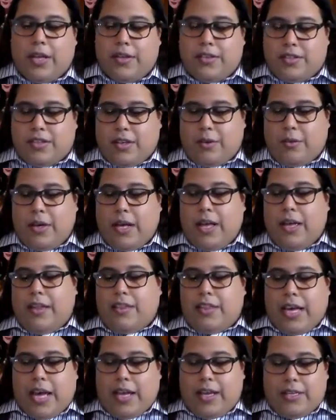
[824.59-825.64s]
So
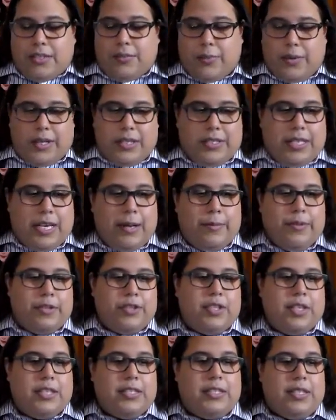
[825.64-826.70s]
that is what
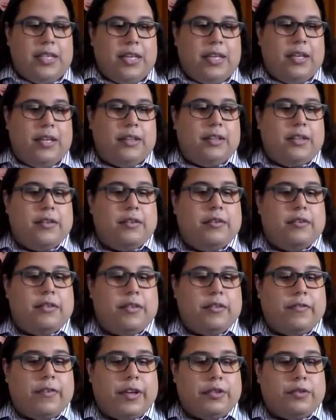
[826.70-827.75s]
establishes the
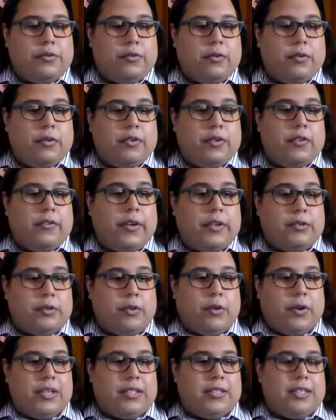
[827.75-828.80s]
federal
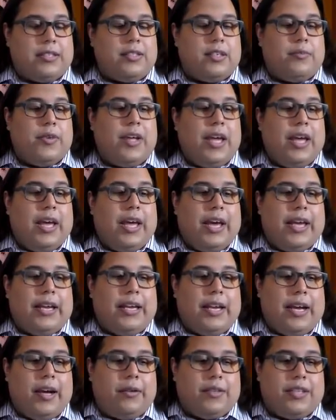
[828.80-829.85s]
court system and
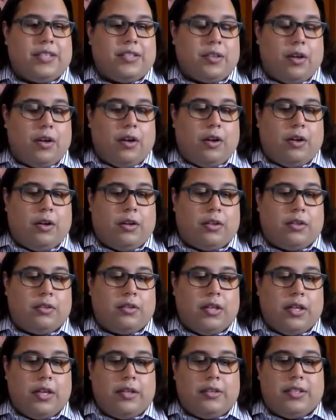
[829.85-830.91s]
how this all